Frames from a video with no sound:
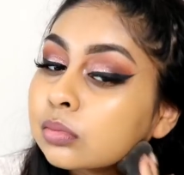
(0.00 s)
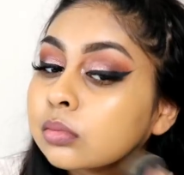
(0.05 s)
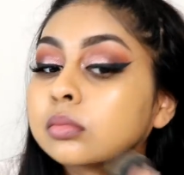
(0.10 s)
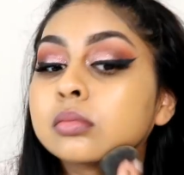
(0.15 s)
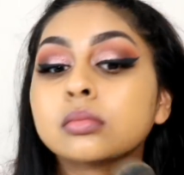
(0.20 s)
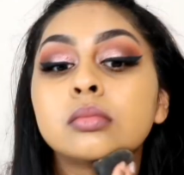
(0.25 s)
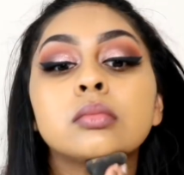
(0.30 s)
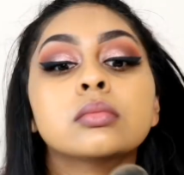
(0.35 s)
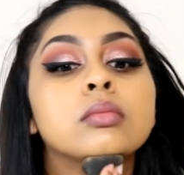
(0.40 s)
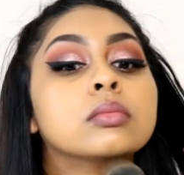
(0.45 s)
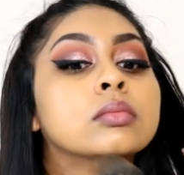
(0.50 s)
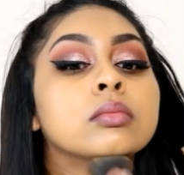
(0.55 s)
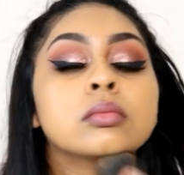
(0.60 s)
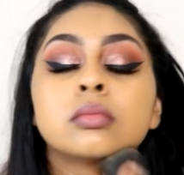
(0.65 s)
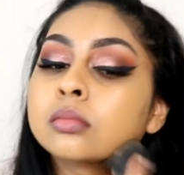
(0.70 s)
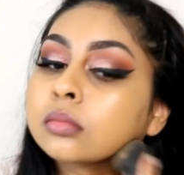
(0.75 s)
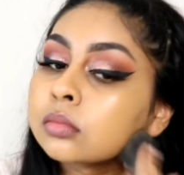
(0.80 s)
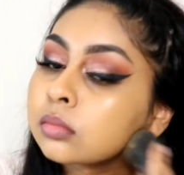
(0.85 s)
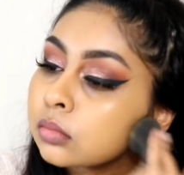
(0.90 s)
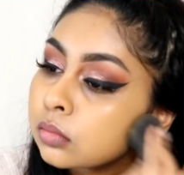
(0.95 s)

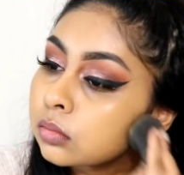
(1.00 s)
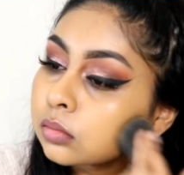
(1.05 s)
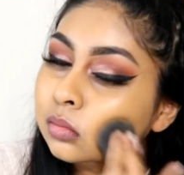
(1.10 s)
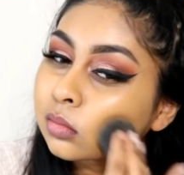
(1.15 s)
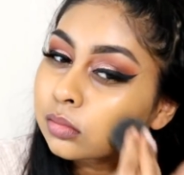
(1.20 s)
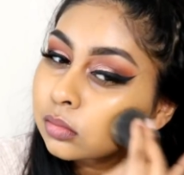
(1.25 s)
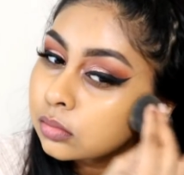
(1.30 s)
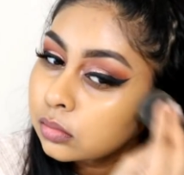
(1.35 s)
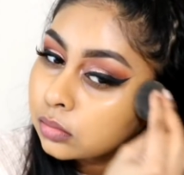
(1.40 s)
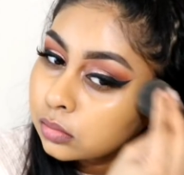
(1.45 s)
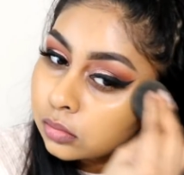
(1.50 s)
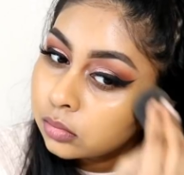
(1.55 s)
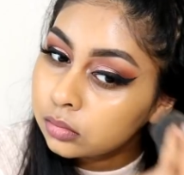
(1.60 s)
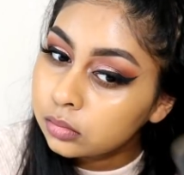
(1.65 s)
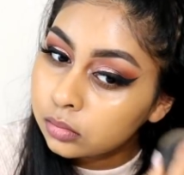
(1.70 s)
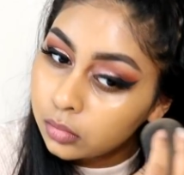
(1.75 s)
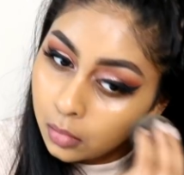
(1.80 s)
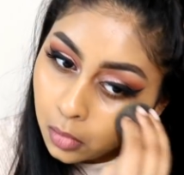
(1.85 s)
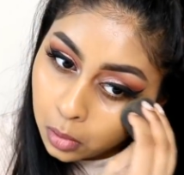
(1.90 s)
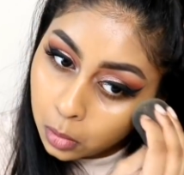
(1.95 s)

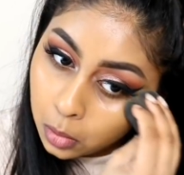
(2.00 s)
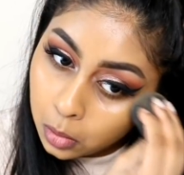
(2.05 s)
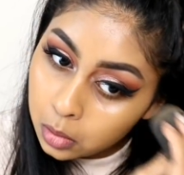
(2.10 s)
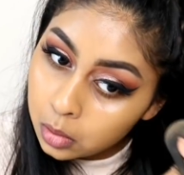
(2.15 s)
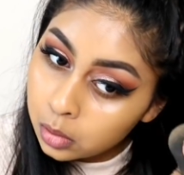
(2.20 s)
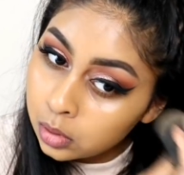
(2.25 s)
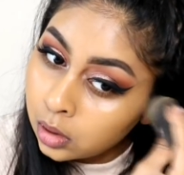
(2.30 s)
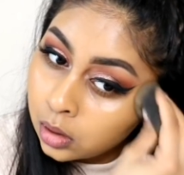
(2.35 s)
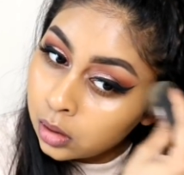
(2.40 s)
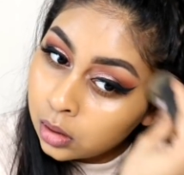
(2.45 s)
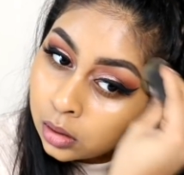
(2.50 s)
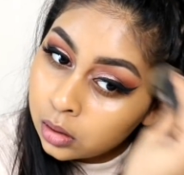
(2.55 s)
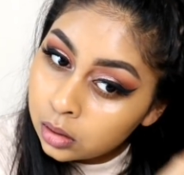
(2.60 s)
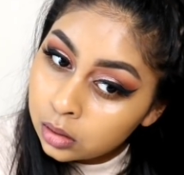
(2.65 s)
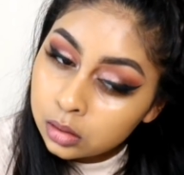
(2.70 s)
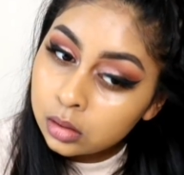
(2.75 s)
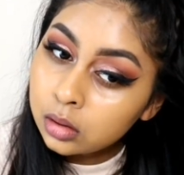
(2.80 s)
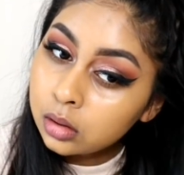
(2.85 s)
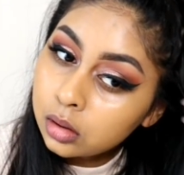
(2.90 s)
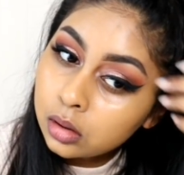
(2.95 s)

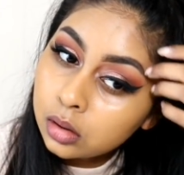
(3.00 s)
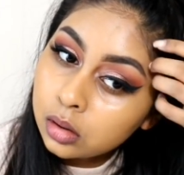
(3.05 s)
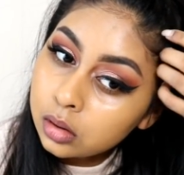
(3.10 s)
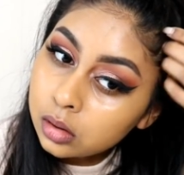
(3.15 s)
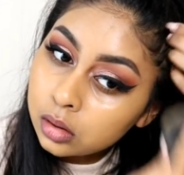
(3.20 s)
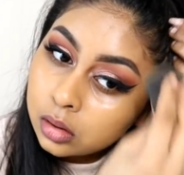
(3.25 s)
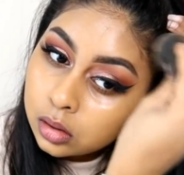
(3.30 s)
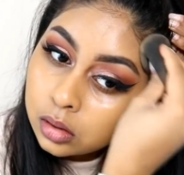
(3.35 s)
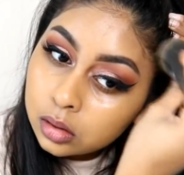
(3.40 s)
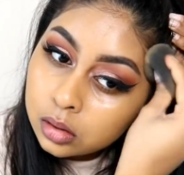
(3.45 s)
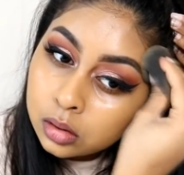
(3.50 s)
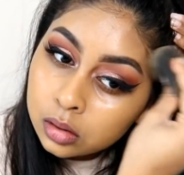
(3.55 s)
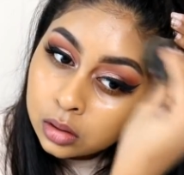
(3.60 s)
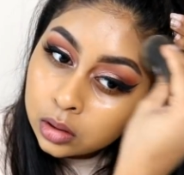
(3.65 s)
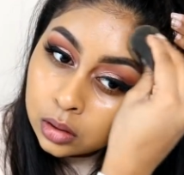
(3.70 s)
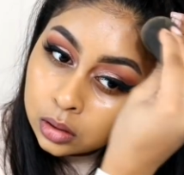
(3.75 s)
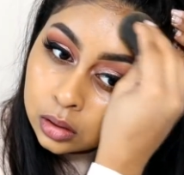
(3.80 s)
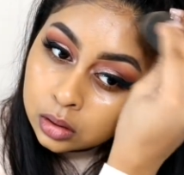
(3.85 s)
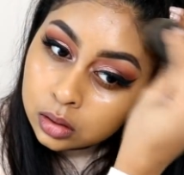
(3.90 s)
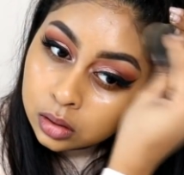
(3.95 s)

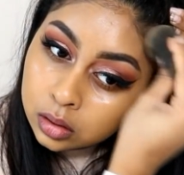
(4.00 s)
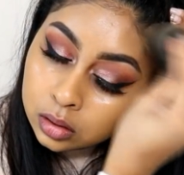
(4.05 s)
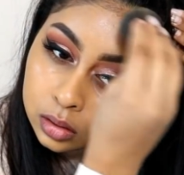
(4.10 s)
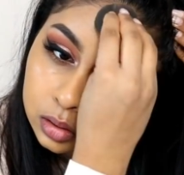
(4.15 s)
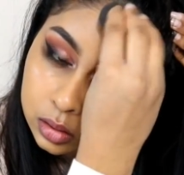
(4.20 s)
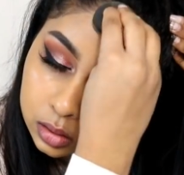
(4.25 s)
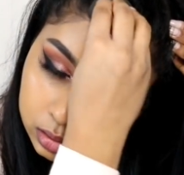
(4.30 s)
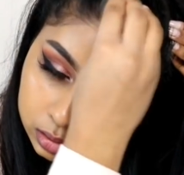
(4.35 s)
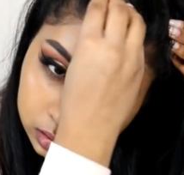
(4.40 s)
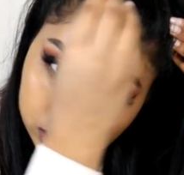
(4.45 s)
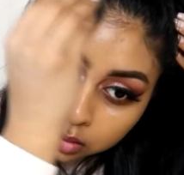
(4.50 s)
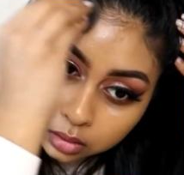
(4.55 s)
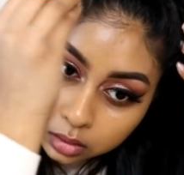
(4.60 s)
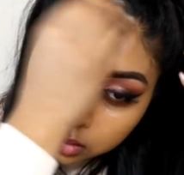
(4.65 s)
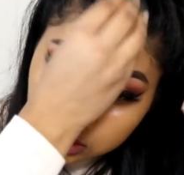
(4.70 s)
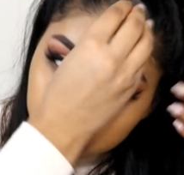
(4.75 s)
(silence)